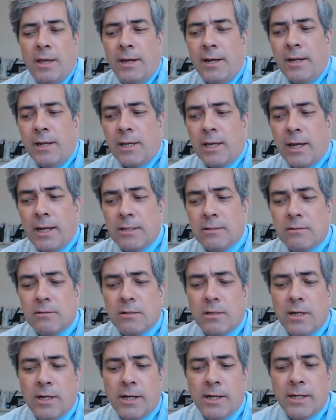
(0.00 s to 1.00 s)
In any
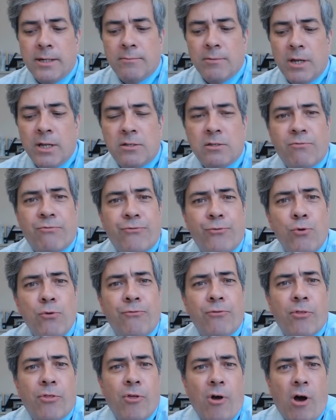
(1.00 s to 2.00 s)
case, uh, it's
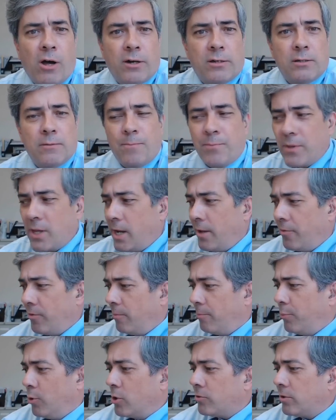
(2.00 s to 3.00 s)
food for thought.
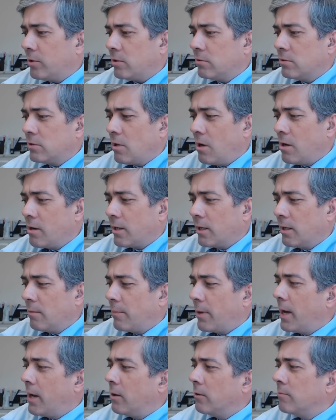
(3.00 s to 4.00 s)
And the book that they're talking
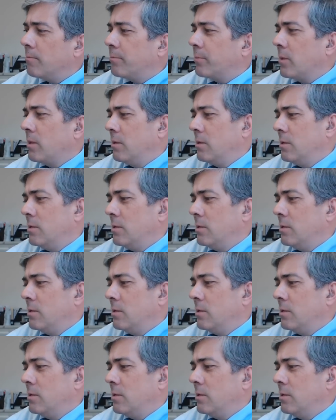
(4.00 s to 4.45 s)
about,